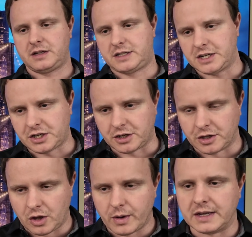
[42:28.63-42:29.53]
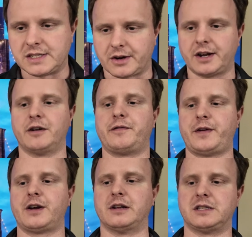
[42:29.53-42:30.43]
digital noise or
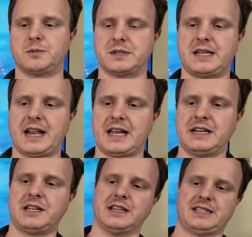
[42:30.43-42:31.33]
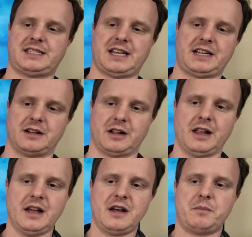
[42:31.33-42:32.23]
interference was getting into the
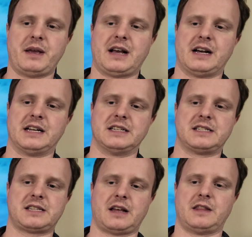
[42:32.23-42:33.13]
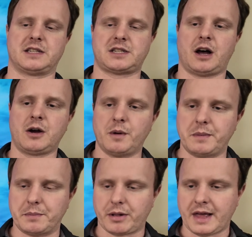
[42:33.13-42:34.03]
signal because the song would
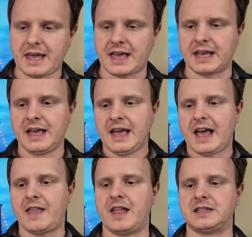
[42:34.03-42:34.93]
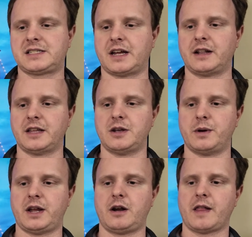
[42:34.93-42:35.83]
be playing and then suddenly you
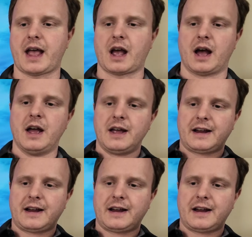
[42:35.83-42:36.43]
would hear like a